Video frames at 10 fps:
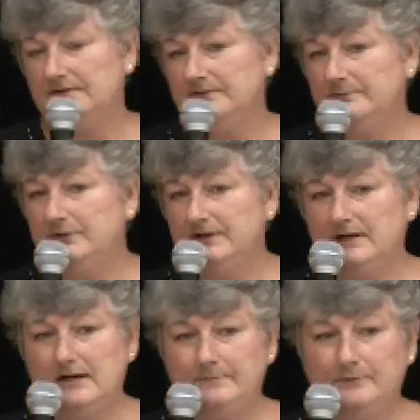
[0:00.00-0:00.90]
they'll put a
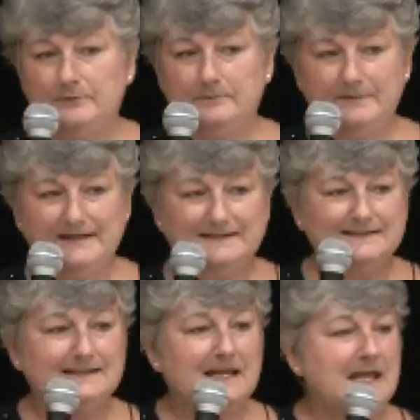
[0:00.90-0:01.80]
couple
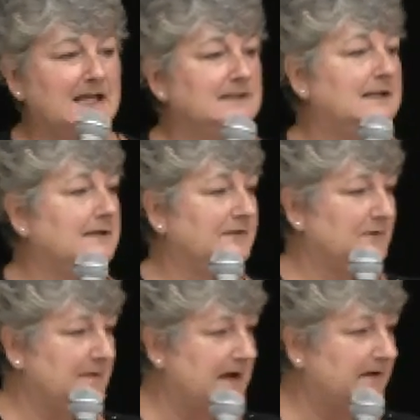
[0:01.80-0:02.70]
pieces of candy in
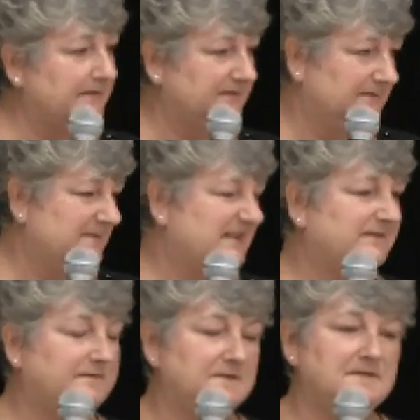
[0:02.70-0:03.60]
their mouth,
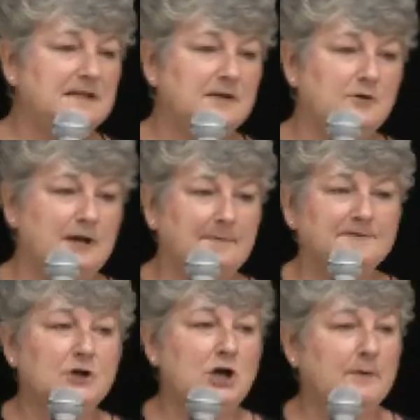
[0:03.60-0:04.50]
about 15
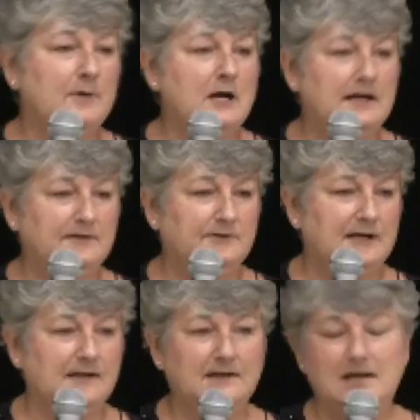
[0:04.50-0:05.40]
grams of
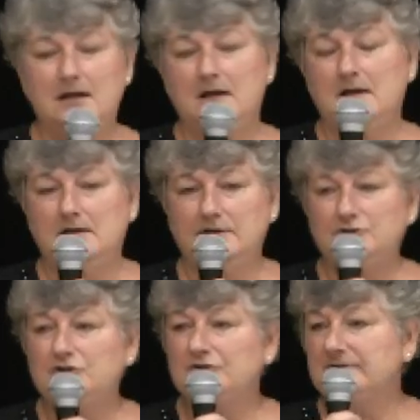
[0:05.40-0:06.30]
carbohydrate, a
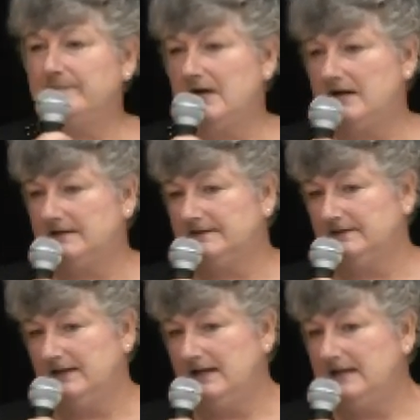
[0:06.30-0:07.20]
juice box.
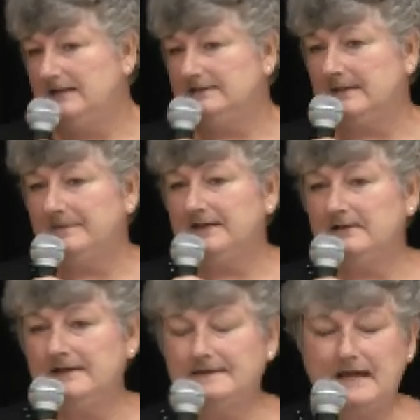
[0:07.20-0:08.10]
Something
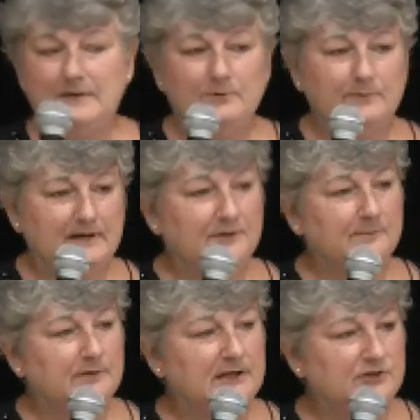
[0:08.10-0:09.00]
like that will bring their
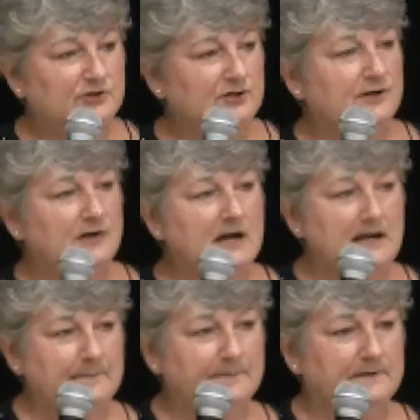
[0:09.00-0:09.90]
blood sugar
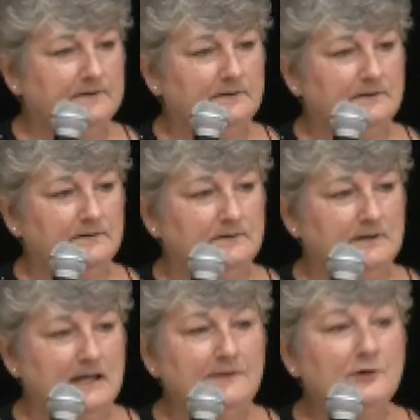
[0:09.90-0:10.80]
up,
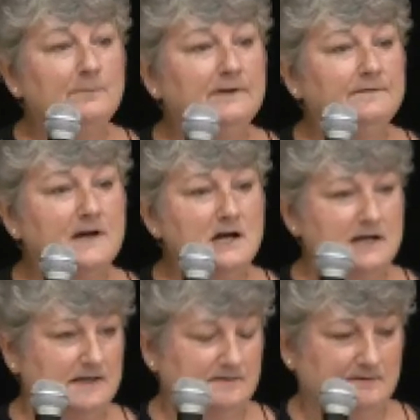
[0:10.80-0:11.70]
and they'll be
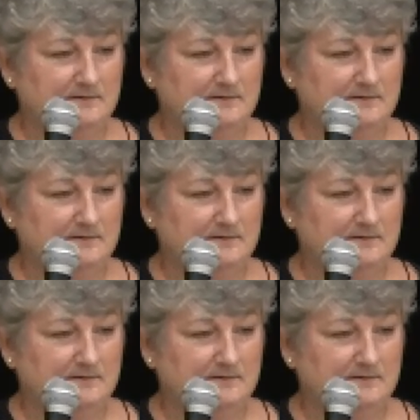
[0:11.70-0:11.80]
fine.